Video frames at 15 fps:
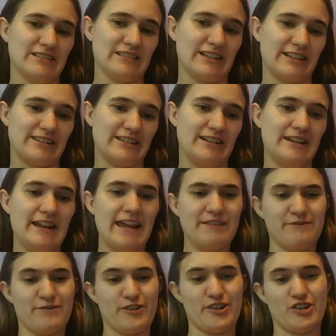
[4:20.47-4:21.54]
Like the
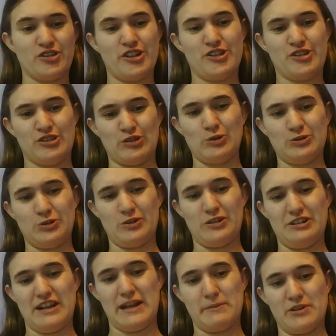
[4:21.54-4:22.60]
name for the creature is also the
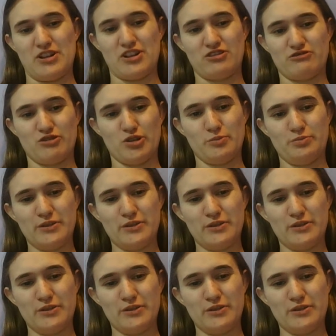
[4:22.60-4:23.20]
name of the group.